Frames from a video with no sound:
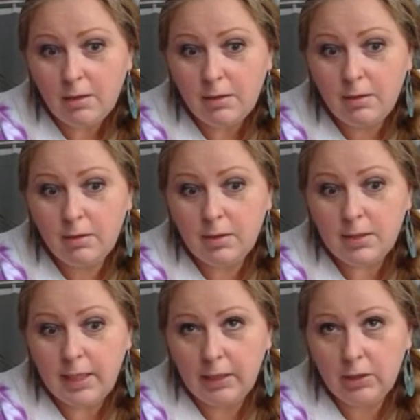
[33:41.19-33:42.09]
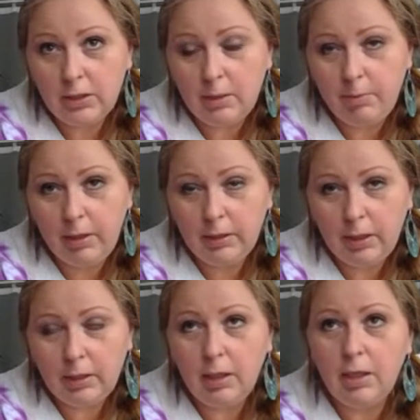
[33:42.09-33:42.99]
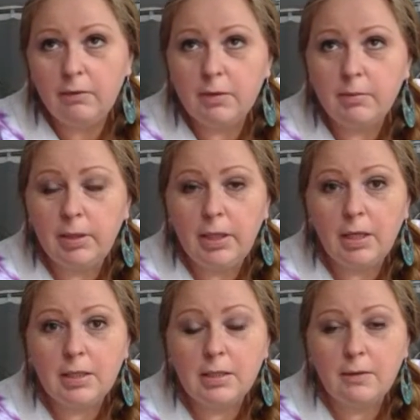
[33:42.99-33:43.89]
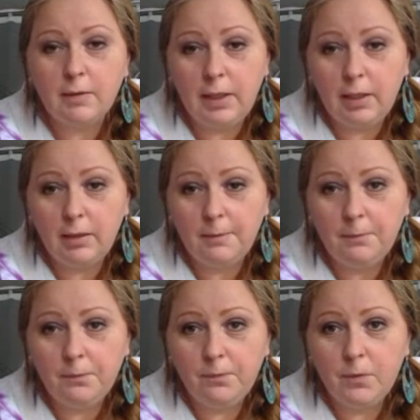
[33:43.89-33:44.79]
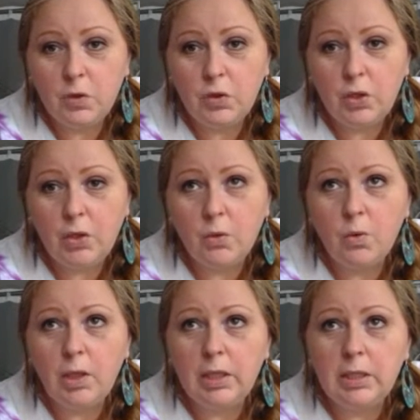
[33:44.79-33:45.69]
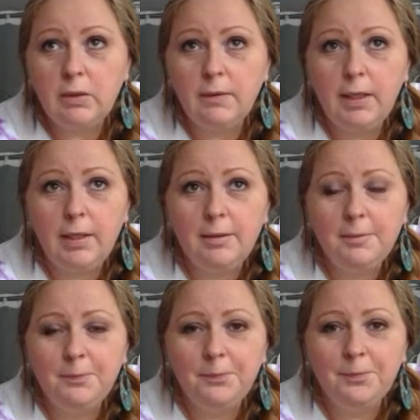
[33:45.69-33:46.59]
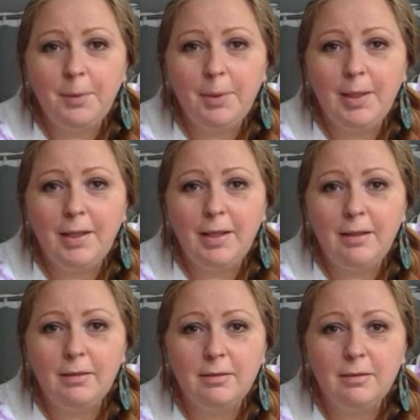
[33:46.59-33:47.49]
Saturday Paint Night Live is my next thing. So until then, bye-bye.